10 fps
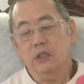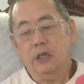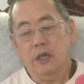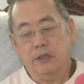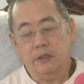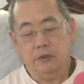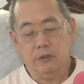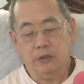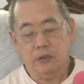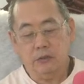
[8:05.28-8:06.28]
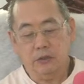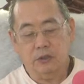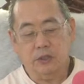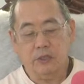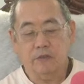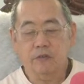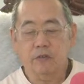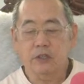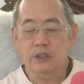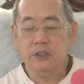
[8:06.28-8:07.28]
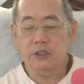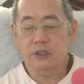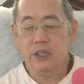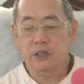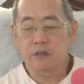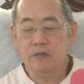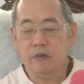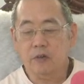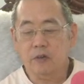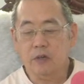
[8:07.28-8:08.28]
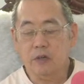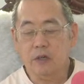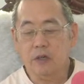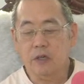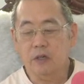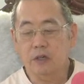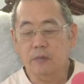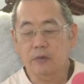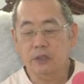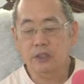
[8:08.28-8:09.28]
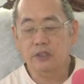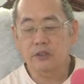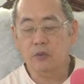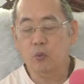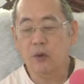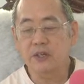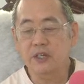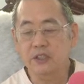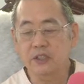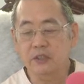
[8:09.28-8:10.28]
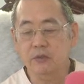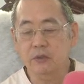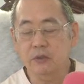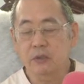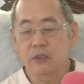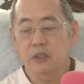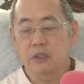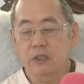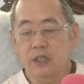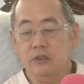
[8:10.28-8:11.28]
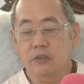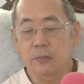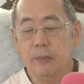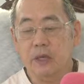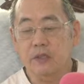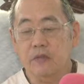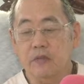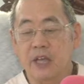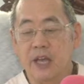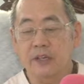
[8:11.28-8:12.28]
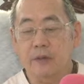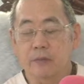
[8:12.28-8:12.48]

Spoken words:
and instead for his desire for liberation or oneness, he will take to the path of Jnana.